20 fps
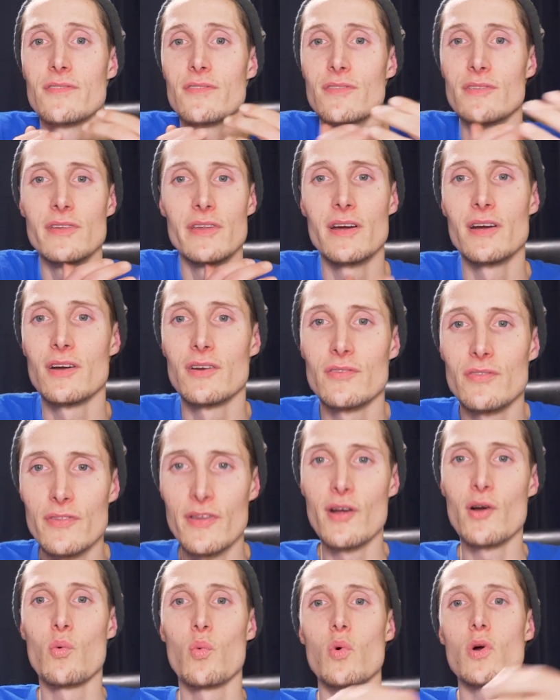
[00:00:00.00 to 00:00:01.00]

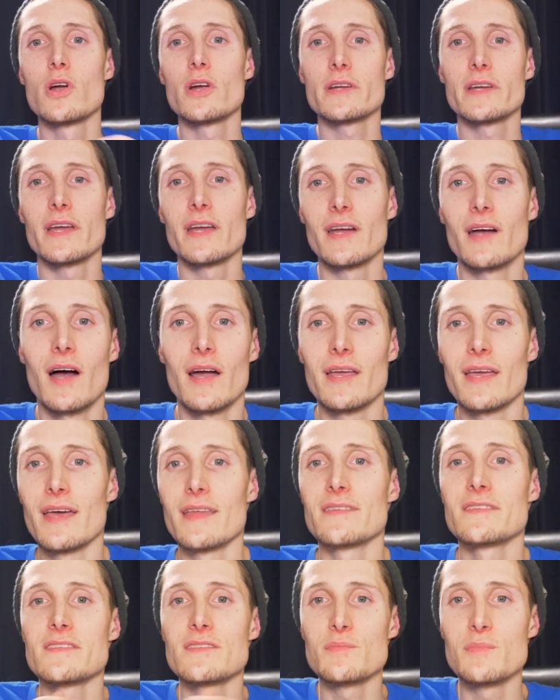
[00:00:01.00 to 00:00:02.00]
they're working
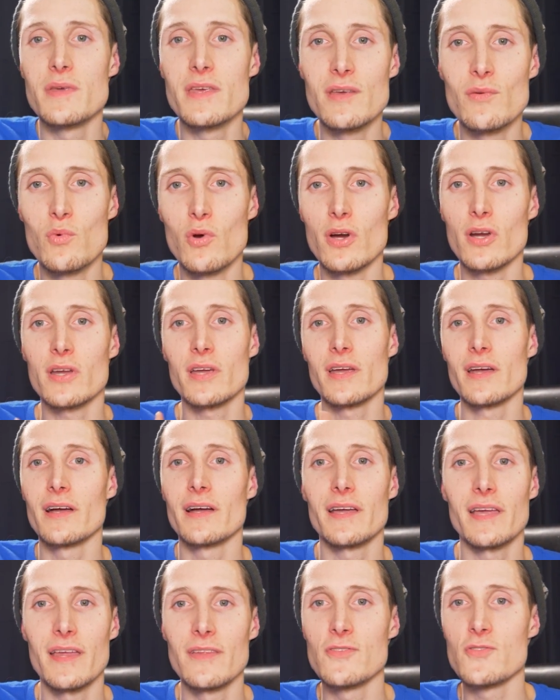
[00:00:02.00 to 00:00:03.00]
against
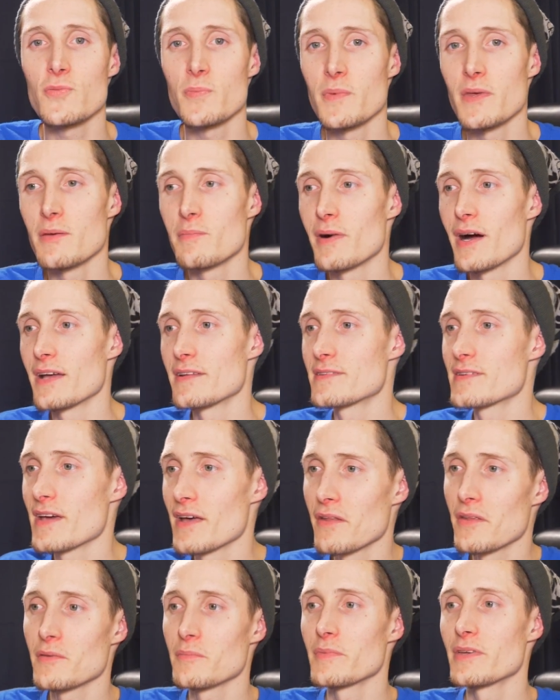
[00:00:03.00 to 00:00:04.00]
me by
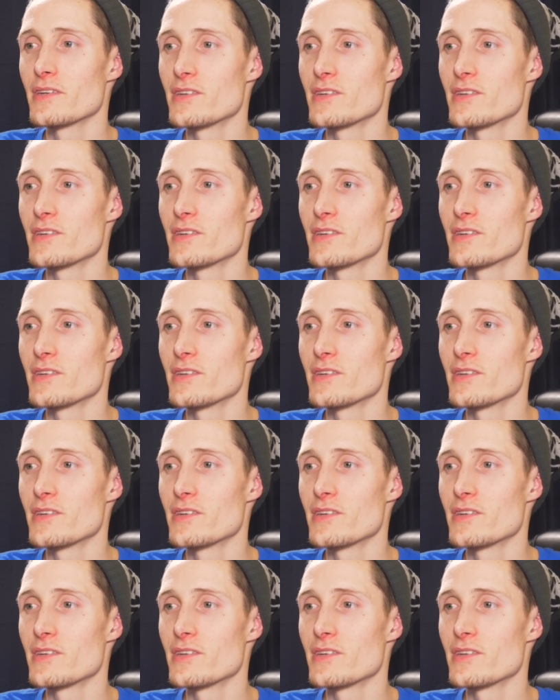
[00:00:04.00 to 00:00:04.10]
telling me